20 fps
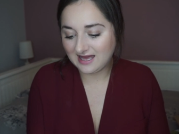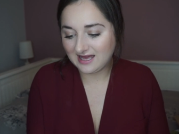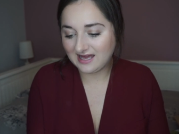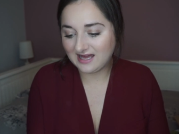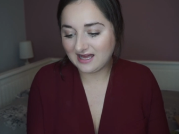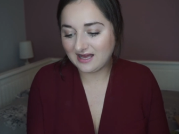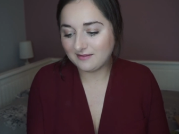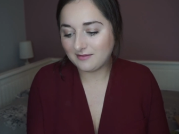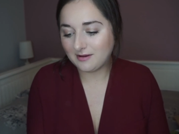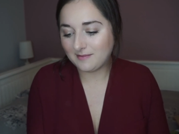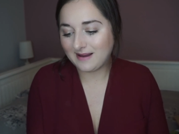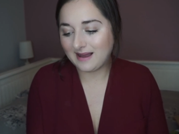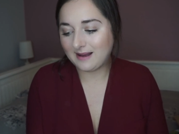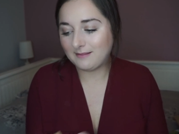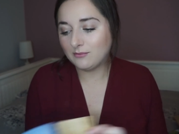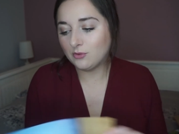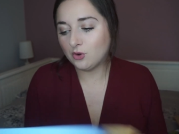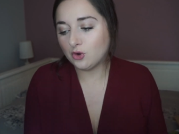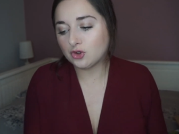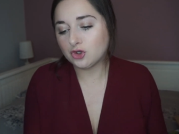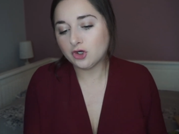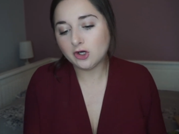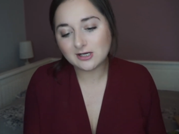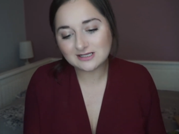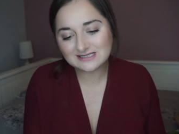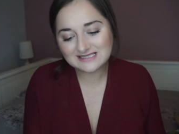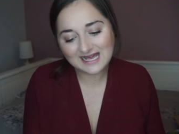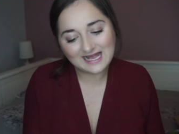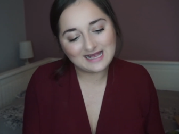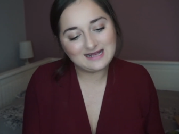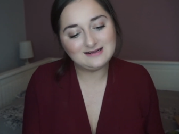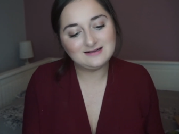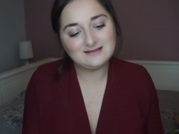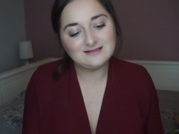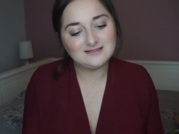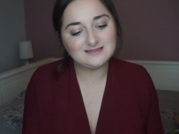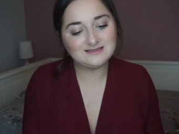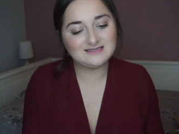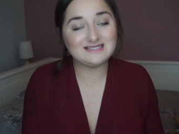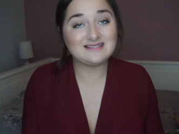um, about more
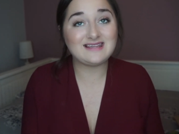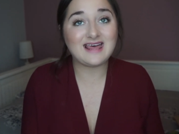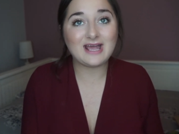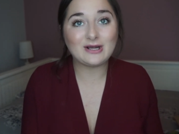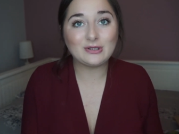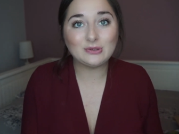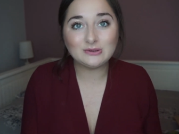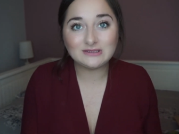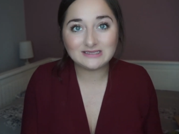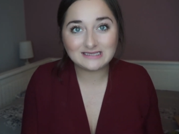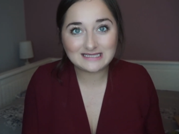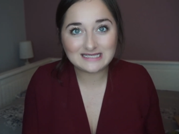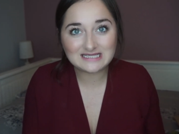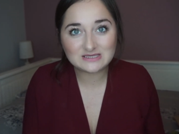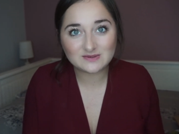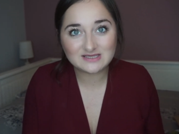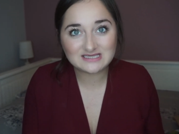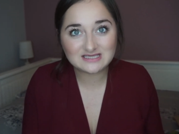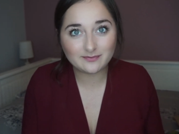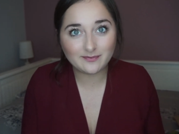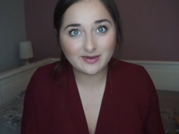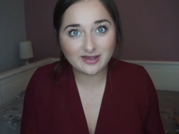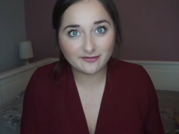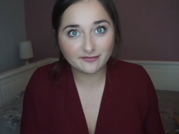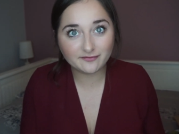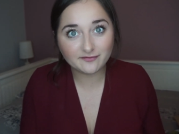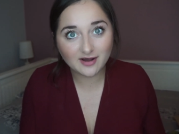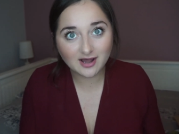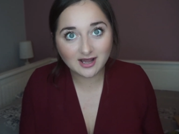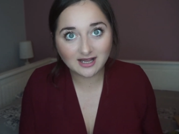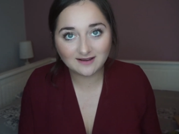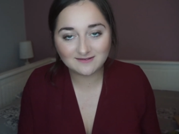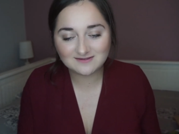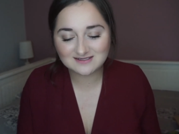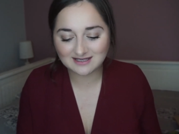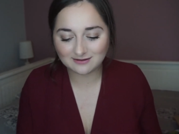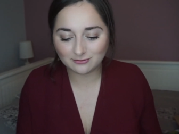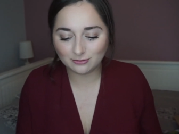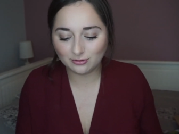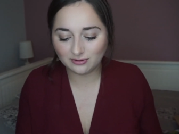cocktails. They're calling these ones the big five,
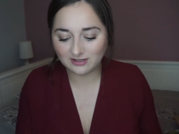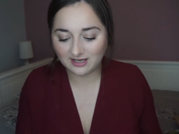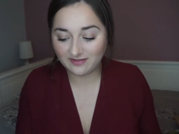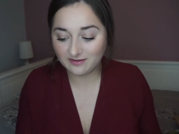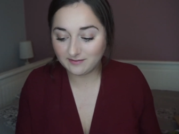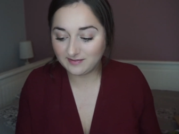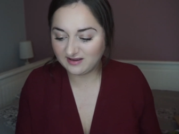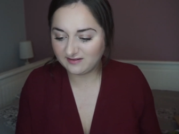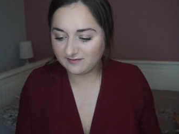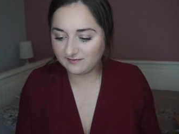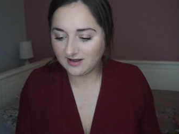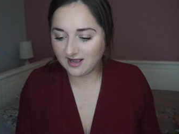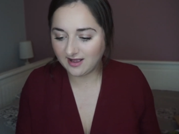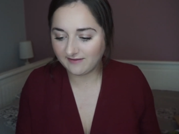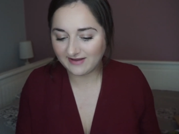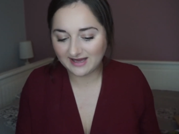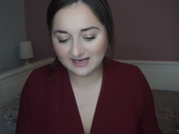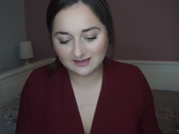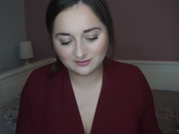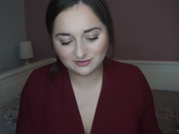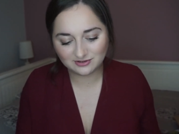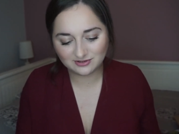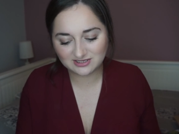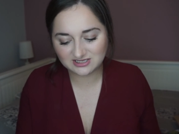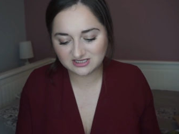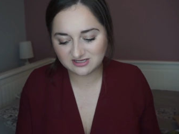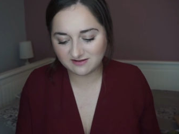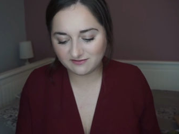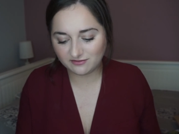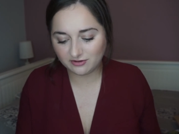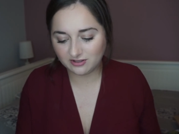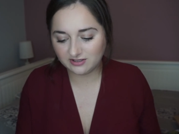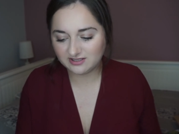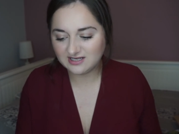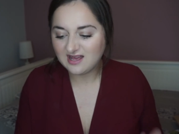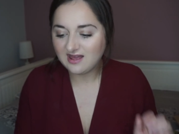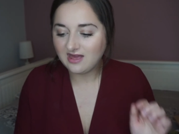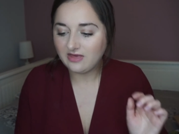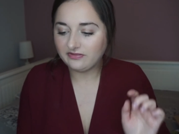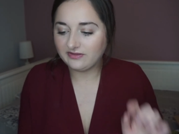so they're all like the big five animals. So you've got
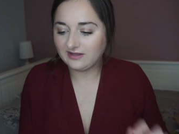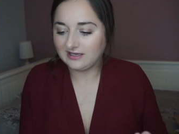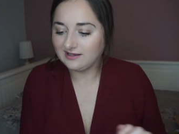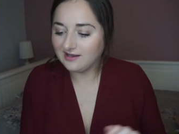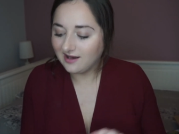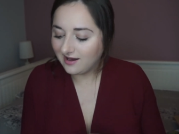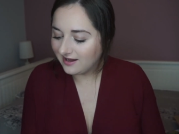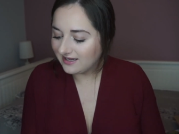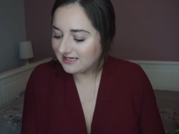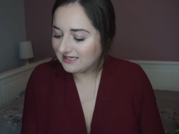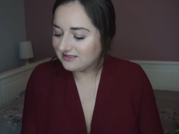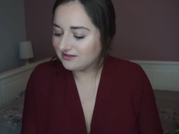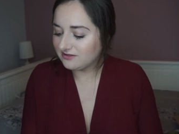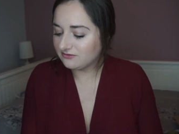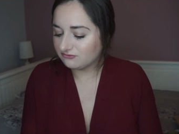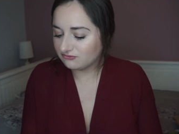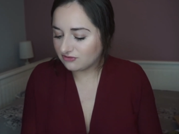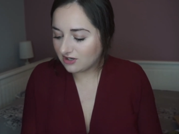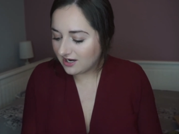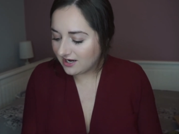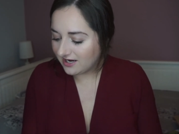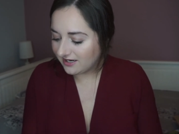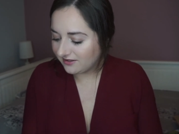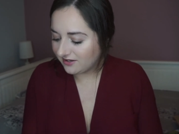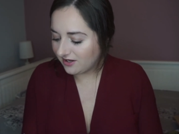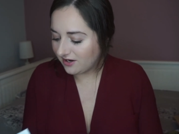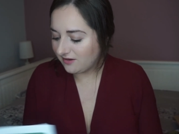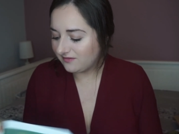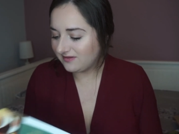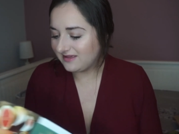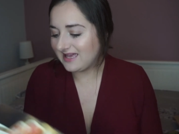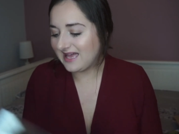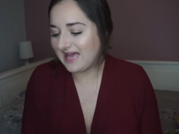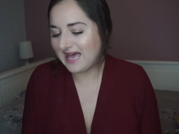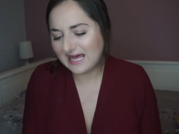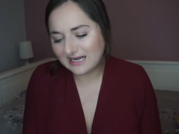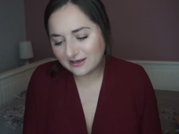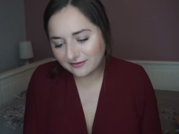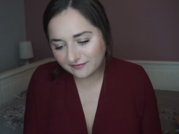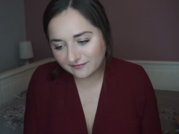the lion, the rhino, the
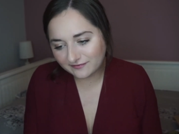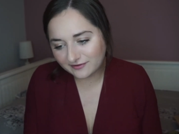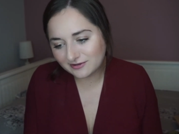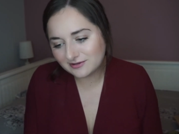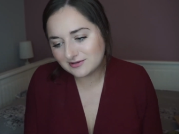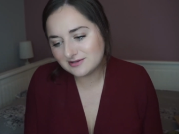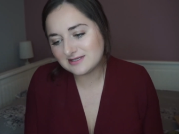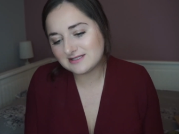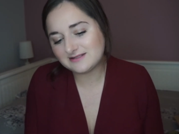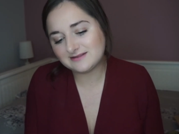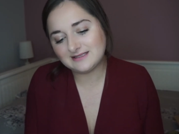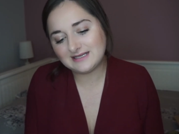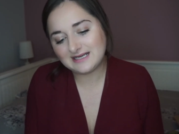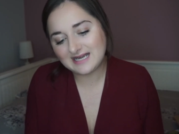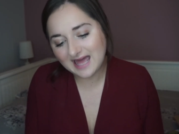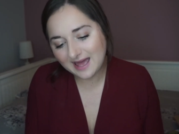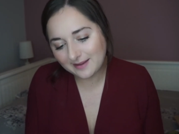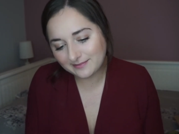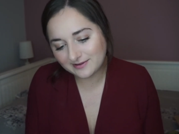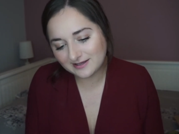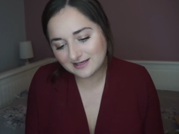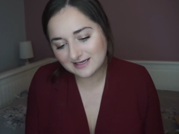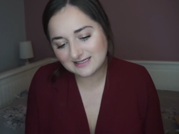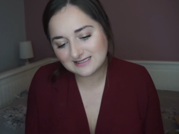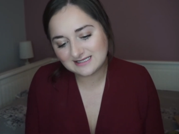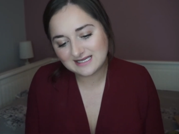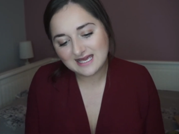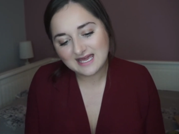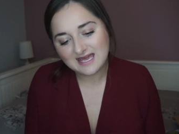elephant, the leopard,